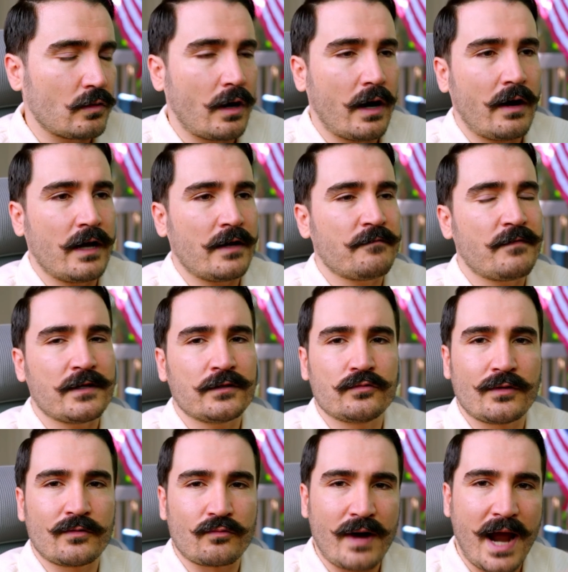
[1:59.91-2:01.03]
I went to
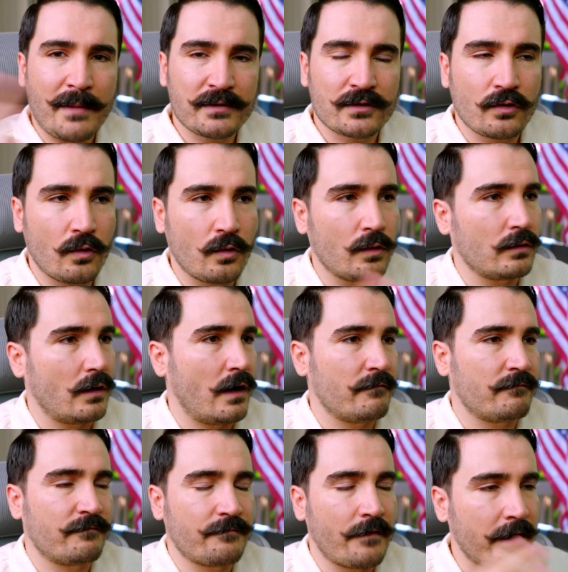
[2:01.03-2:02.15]
the rabbit hole
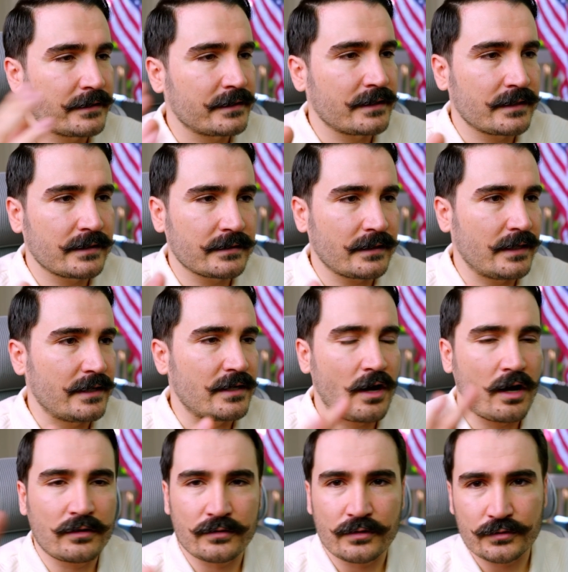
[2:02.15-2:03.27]
of finding another